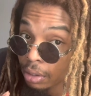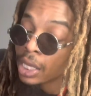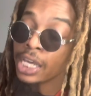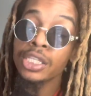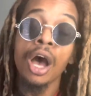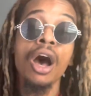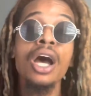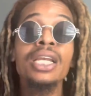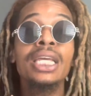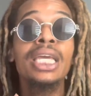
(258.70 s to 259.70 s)
it's
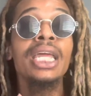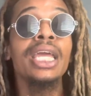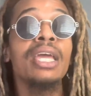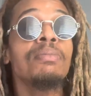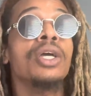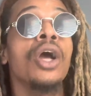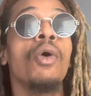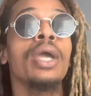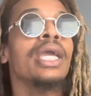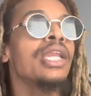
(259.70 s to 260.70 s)
hard to get him to
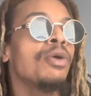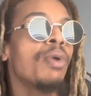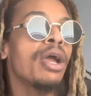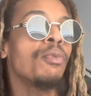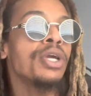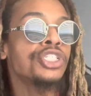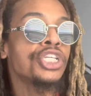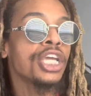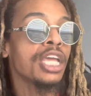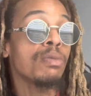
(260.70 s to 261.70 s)
go anywhere with
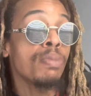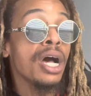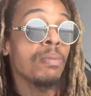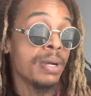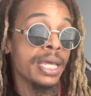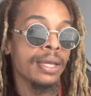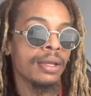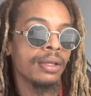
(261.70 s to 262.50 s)
you in public.